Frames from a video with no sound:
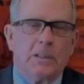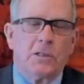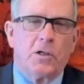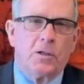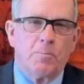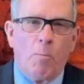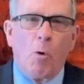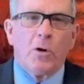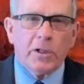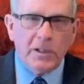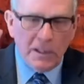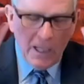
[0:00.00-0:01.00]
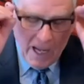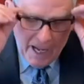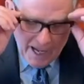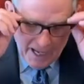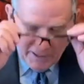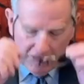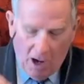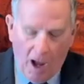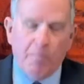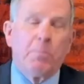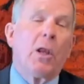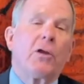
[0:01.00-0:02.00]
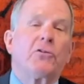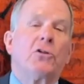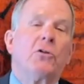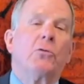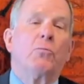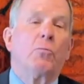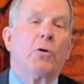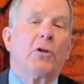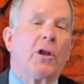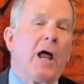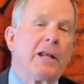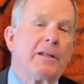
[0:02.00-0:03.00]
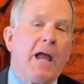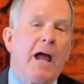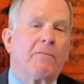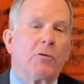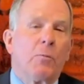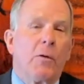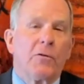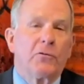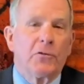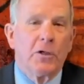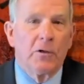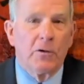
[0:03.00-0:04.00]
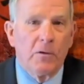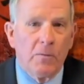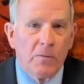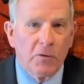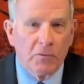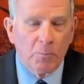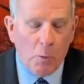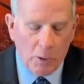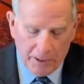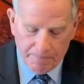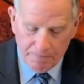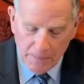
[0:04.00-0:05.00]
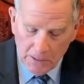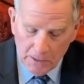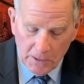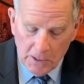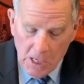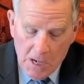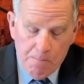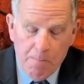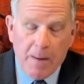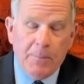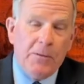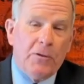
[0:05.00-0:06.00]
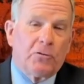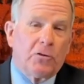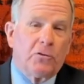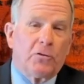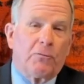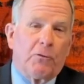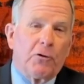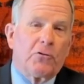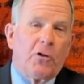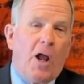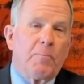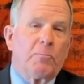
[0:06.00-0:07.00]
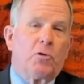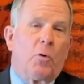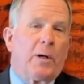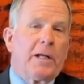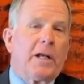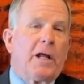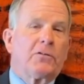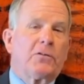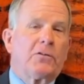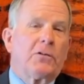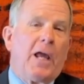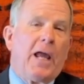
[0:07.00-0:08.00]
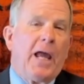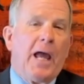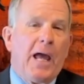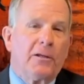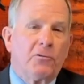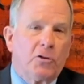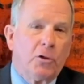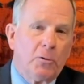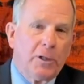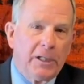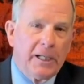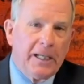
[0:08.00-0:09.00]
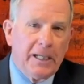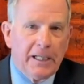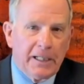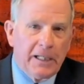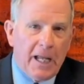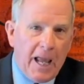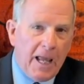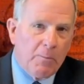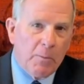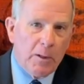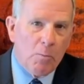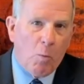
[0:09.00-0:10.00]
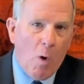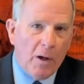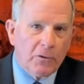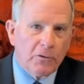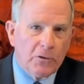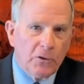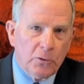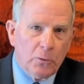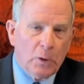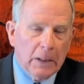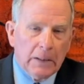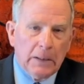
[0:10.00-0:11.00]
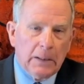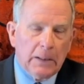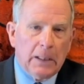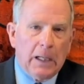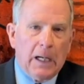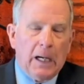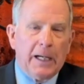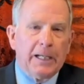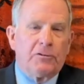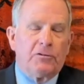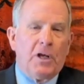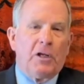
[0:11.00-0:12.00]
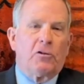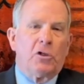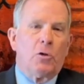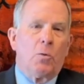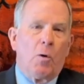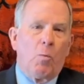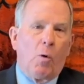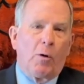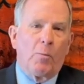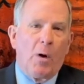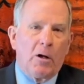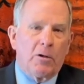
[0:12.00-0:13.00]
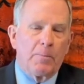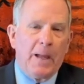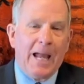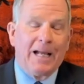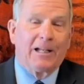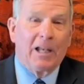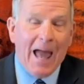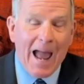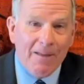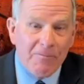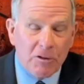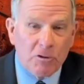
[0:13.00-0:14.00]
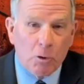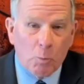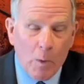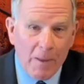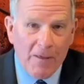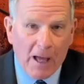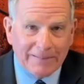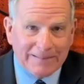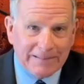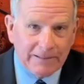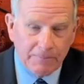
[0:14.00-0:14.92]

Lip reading: Good morning and God bless you. We're delighted to have you with us here this morning. Maybe this is your first time joining us and tuning in, and we want to extend to you a warm welcome and glad that you're with us.